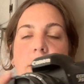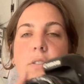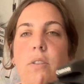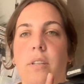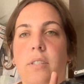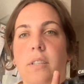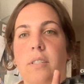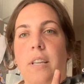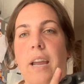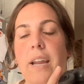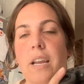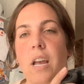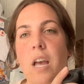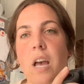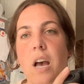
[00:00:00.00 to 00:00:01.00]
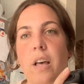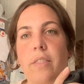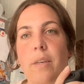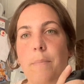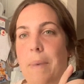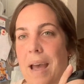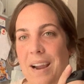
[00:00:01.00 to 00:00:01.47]
So this is like
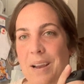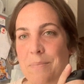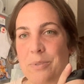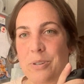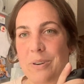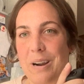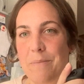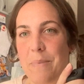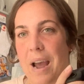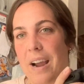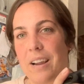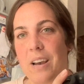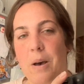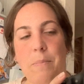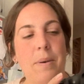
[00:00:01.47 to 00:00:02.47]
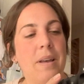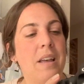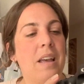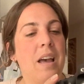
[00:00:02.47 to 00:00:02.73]
the backup to our backup.